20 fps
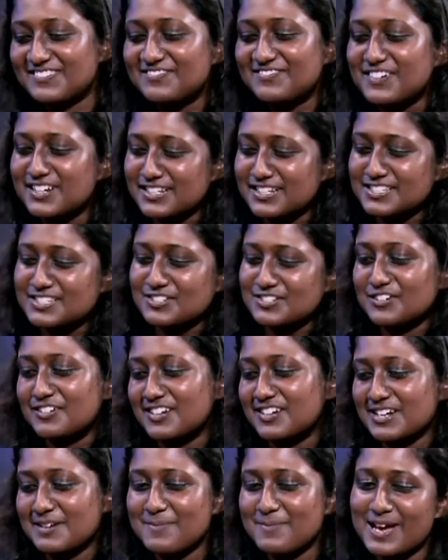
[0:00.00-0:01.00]
funny
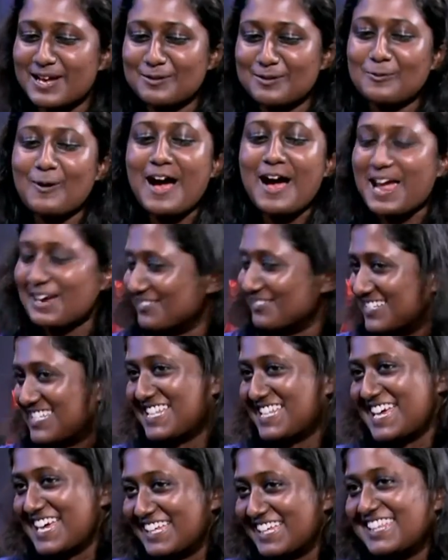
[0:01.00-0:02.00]
story about why I was
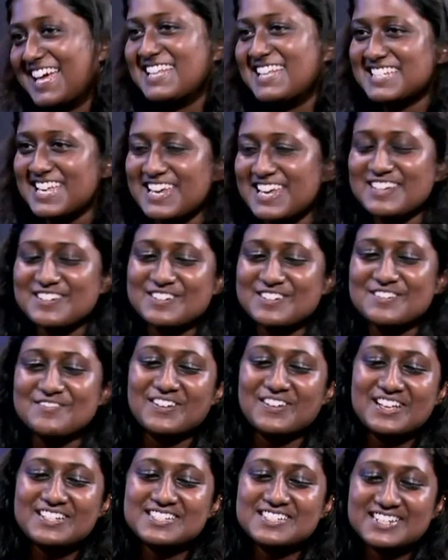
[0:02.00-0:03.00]
there that day at
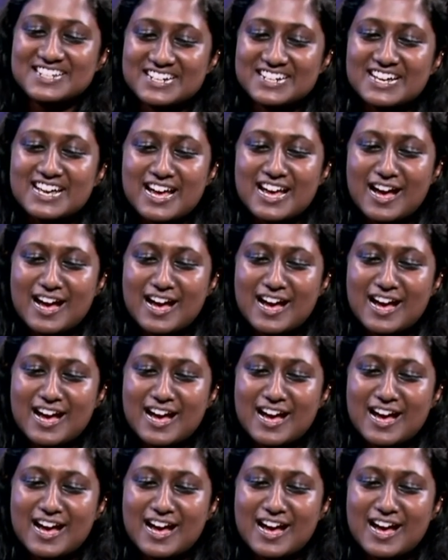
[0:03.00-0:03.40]
university.